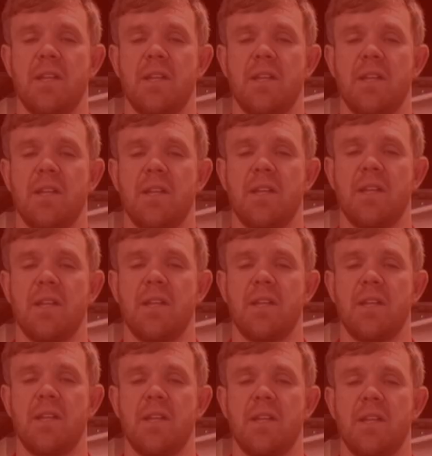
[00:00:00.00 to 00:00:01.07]

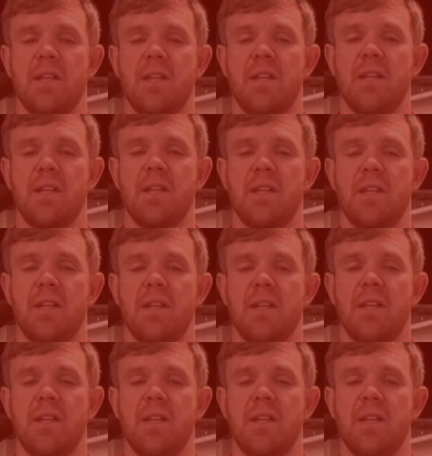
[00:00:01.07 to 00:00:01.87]
(silence)